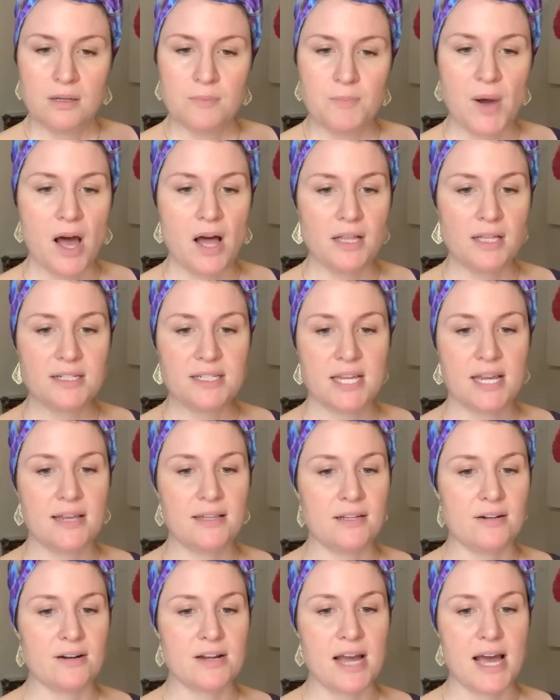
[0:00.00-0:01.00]
Paula
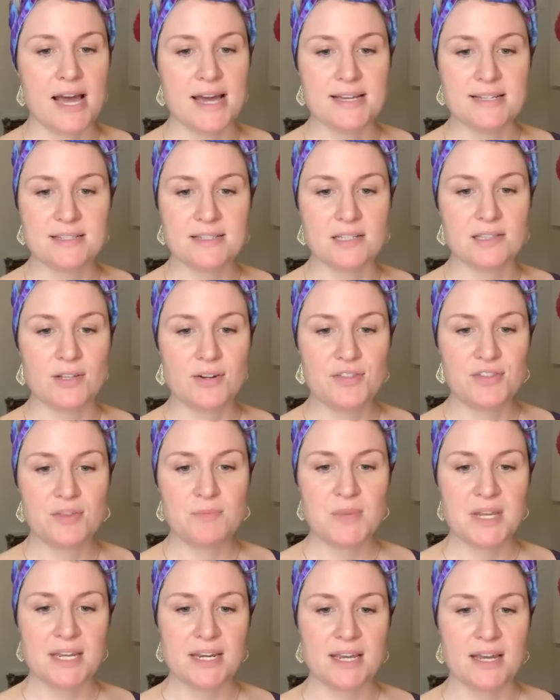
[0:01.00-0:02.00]
Taylor, guys, alert the
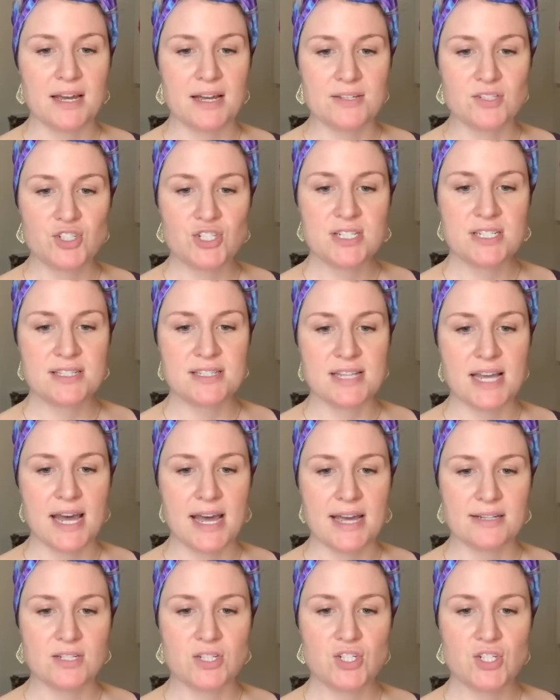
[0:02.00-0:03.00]
media. She
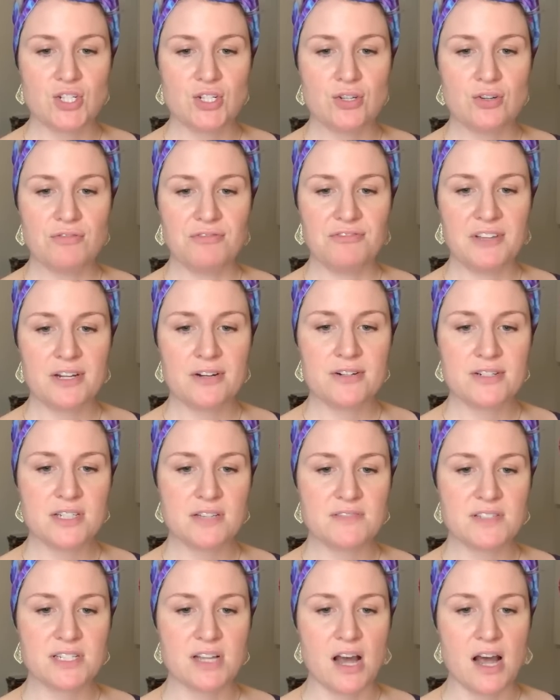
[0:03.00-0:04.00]
set 2 fingers
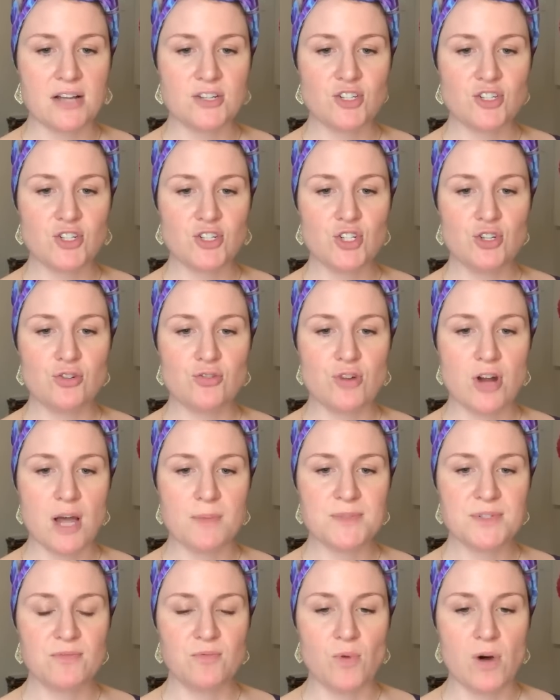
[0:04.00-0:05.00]
of scotch and 2
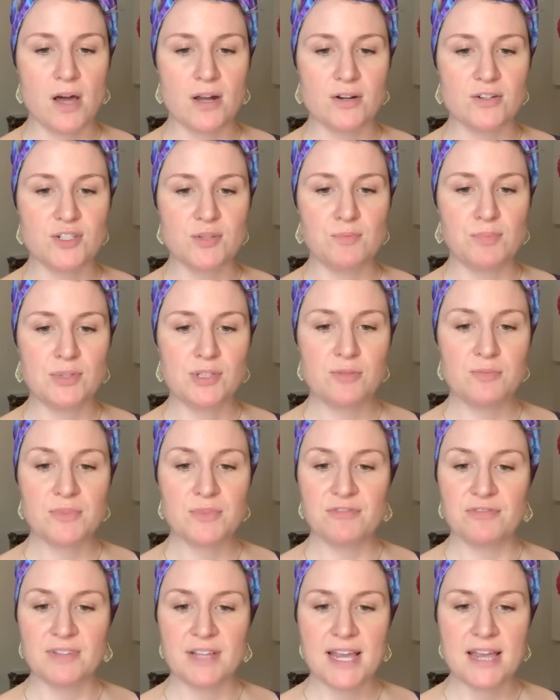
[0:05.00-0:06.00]
drops of water to bloom
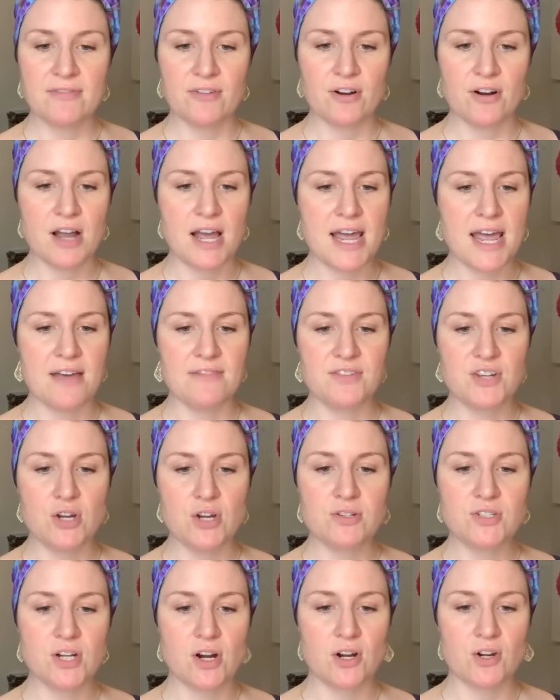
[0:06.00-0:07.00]
the flavor. I have
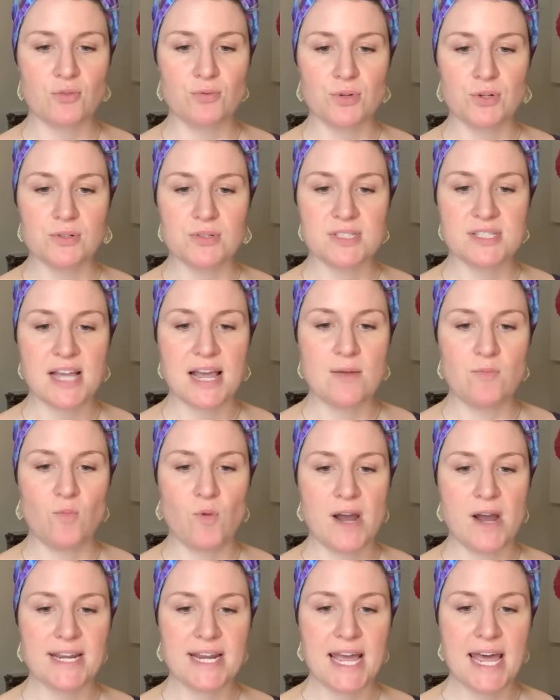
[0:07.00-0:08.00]
no dark roots. I'm
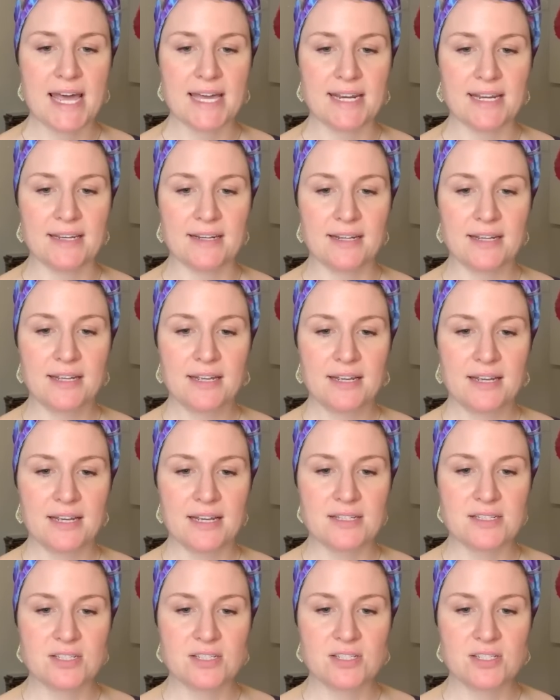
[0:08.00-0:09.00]
white-headed.
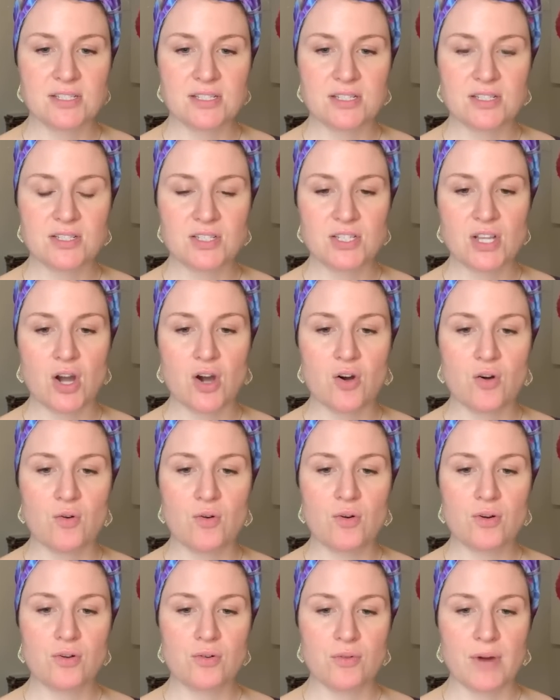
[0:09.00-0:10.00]
It's
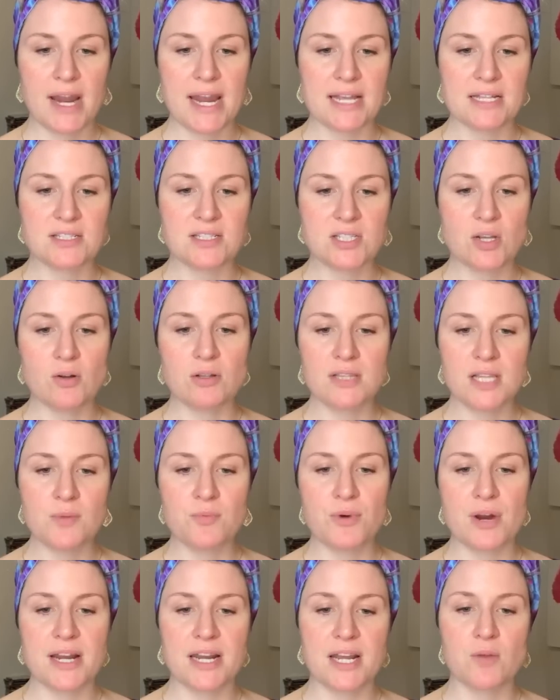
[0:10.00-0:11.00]
so great, so
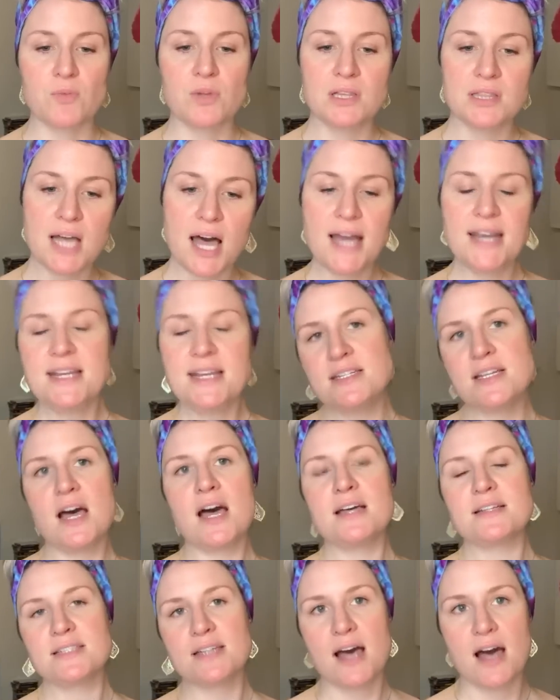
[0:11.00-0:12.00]
liberating. Well,
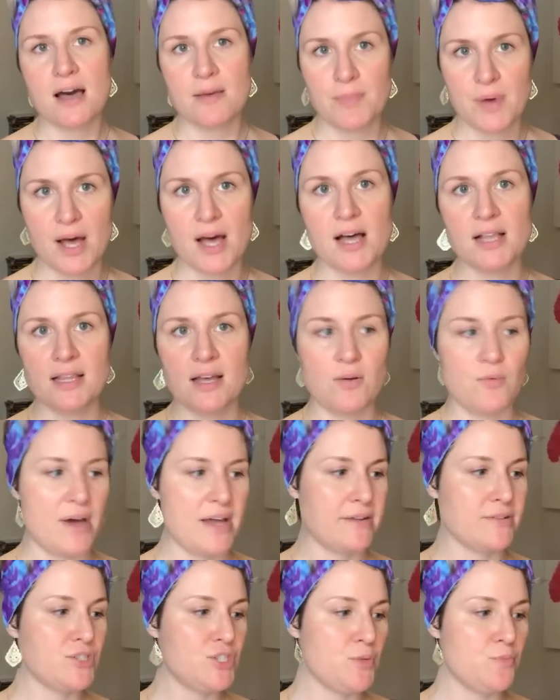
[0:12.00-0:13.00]
la-di-da-da, Paula.
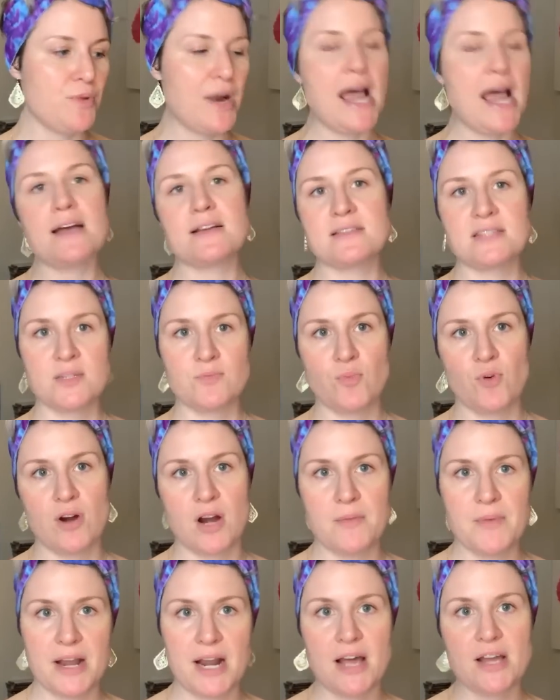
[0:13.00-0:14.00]
Why don't you brag some
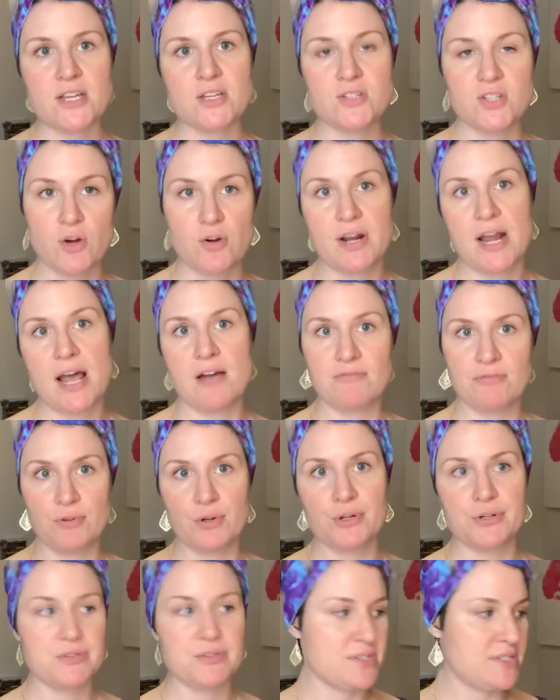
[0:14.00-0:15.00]
more about how you don't have
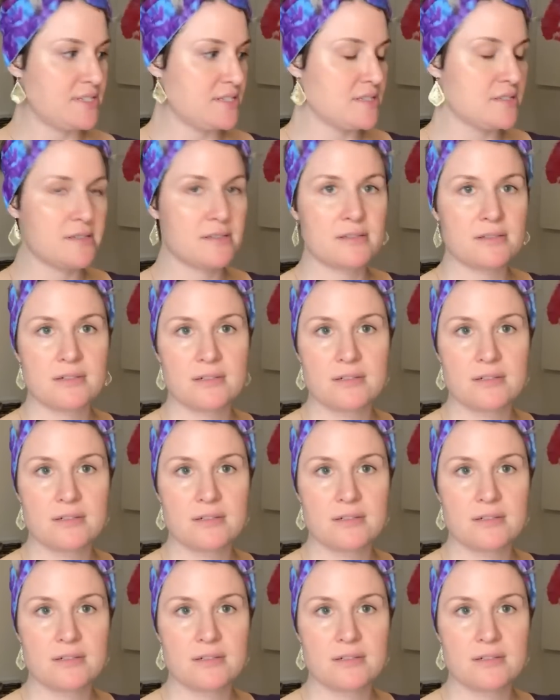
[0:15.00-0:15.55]
roots?